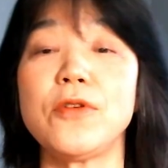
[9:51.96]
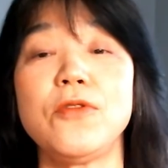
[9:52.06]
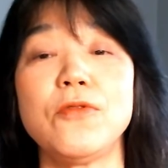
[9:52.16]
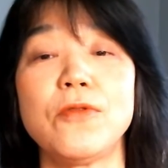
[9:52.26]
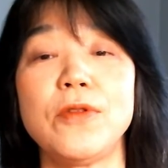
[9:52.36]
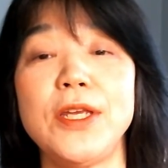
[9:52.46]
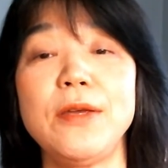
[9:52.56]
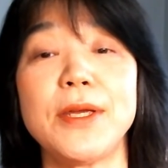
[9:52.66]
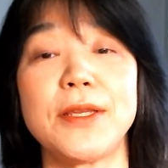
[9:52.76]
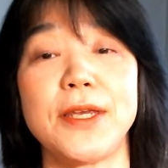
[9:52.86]
you leave
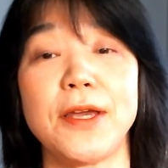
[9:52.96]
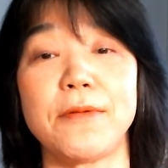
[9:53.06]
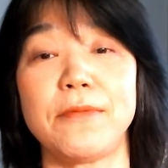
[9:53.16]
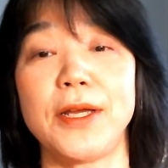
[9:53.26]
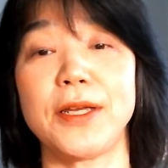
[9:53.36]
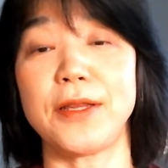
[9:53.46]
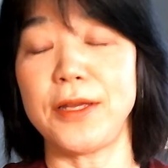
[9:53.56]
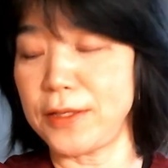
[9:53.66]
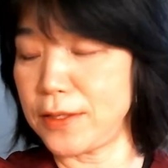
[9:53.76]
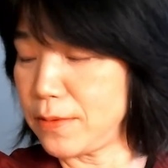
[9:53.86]
it here like
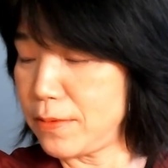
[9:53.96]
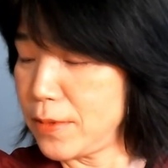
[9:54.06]
this.